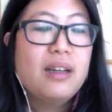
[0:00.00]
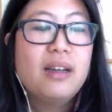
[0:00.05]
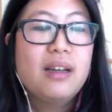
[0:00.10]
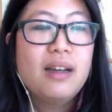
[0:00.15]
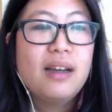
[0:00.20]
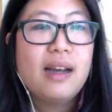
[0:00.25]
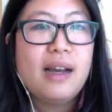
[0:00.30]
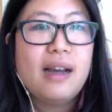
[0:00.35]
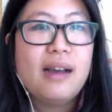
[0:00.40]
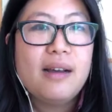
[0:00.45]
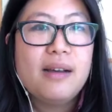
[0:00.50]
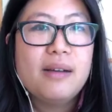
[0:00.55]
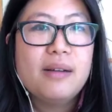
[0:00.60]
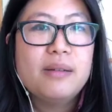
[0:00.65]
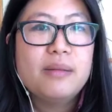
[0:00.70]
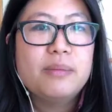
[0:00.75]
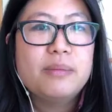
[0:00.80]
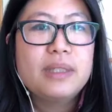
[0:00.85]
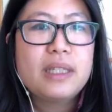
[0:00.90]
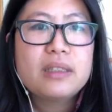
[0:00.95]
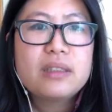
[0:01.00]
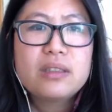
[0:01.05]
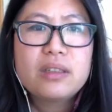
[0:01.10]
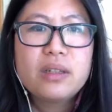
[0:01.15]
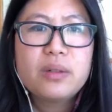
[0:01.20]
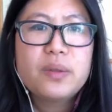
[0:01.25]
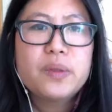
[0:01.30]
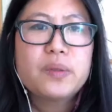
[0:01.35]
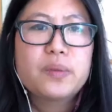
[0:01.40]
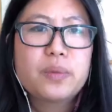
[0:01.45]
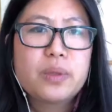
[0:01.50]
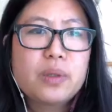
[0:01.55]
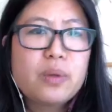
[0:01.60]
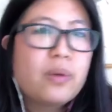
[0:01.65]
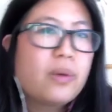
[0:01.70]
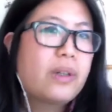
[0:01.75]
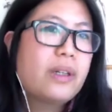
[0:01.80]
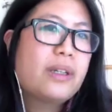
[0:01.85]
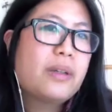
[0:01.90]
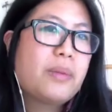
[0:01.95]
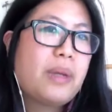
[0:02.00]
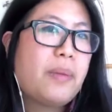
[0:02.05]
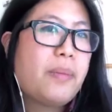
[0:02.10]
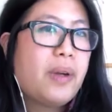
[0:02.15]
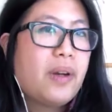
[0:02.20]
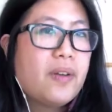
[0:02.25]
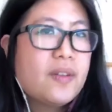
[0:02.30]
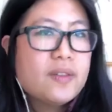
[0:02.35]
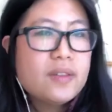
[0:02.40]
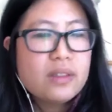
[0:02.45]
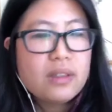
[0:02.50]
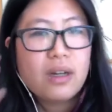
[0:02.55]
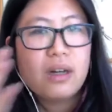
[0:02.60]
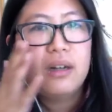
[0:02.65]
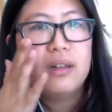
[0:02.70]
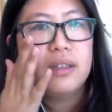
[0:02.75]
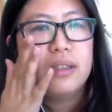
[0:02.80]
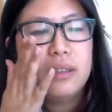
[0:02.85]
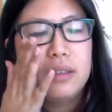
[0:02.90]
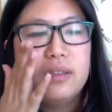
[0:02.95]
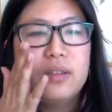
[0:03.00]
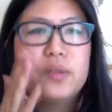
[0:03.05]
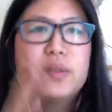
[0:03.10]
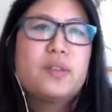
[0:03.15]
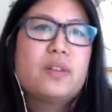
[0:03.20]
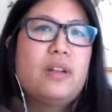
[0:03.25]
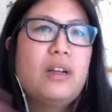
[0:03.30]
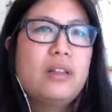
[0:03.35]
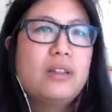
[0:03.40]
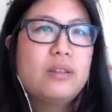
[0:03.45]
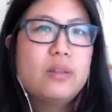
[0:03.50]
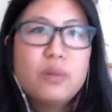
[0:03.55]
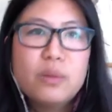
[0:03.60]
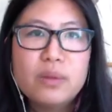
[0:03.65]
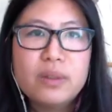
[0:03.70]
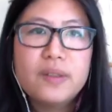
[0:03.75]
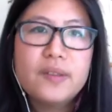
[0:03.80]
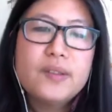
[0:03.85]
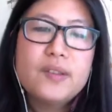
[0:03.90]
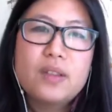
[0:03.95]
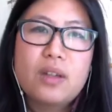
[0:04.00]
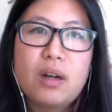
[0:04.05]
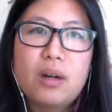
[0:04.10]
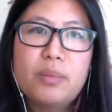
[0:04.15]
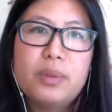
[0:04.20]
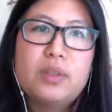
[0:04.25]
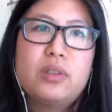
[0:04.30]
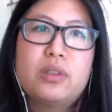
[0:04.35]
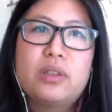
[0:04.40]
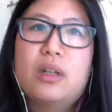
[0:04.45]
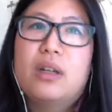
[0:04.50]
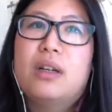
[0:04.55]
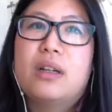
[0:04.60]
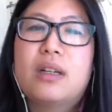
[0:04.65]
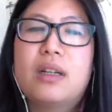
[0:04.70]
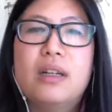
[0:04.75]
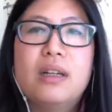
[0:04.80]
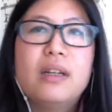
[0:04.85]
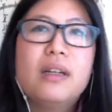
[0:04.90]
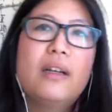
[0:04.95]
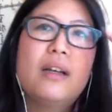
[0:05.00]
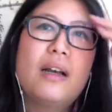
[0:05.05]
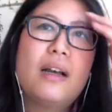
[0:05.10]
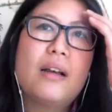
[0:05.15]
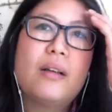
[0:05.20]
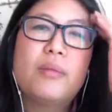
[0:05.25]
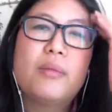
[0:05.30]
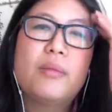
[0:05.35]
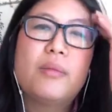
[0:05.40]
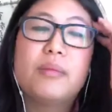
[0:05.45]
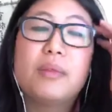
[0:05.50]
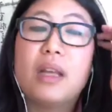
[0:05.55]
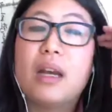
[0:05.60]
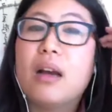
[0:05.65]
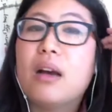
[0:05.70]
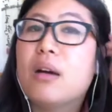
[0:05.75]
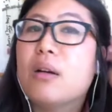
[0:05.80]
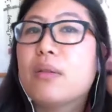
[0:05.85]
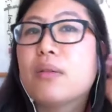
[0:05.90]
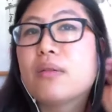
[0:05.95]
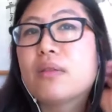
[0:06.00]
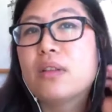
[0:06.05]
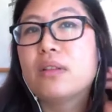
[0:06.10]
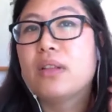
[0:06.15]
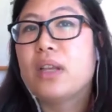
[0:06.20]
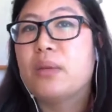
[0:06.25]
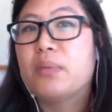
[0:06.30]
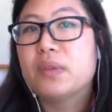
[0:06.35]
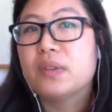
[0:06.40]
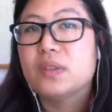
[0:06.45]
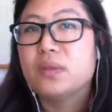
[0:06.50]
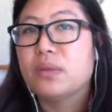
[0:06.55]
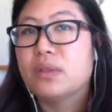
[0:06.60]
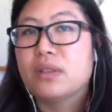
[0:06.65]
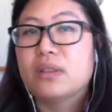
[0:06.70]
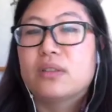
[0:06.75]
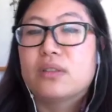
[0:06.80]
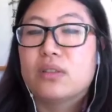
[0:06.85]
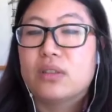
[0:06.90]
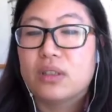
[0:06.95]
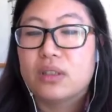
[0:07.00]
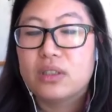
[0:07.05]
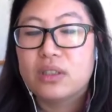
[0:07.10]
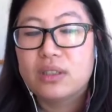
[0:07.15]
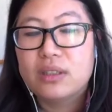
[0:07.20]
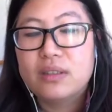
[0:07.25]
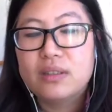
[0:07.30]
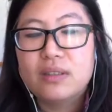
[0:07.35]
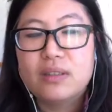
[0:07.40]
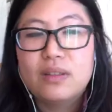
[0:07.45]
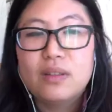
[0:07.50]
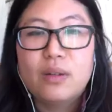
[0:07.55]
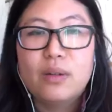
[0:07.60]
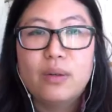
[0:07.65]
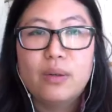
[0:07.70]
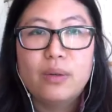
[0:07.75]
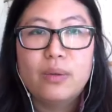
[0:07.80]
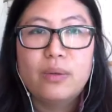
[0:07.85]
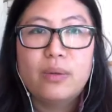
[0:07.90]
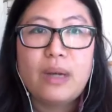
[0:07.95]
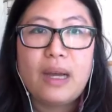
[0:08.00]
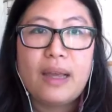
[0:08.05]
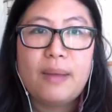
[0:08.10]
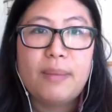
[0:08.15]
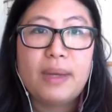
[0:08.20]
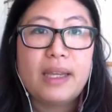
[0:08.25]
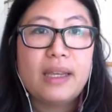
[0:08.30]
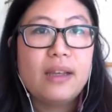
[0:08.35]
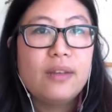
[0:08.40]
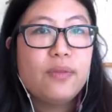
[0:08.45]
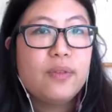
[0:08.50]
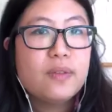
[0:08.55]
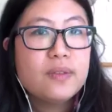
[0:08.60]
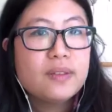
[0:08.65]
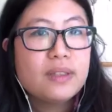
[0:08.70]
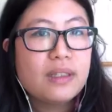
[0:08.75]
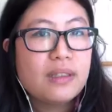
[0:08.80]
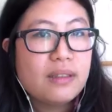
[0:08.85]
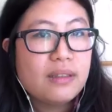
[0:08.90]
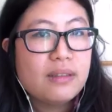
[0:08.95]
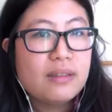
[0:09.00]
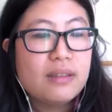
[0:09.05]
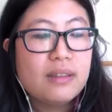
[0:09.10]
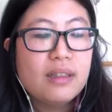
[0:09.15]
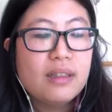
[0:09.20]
Yesterday I was recording in my parents' garden. There was a lot of noise, garbage truck. Now the neighbor's doing construction. So I had my headphones in.